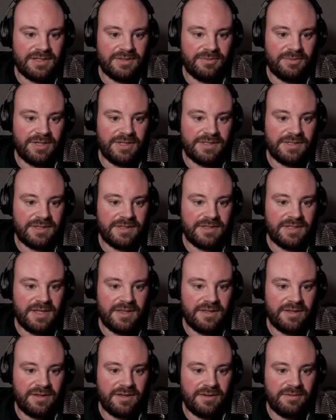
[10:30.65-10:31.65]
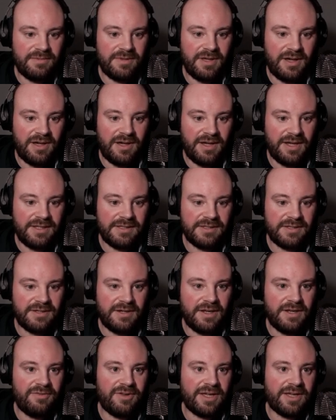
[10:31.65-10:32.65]
So we need to set the height to
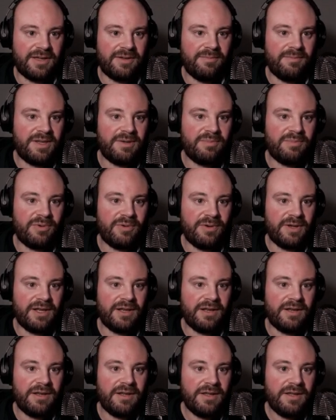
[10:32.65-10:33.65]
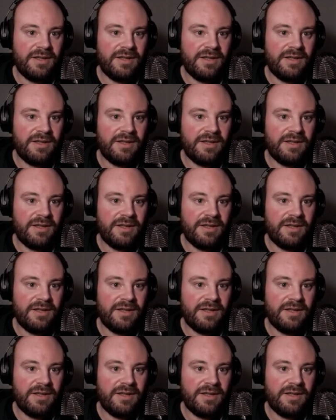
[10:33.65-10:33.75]
kind of like a midpoint.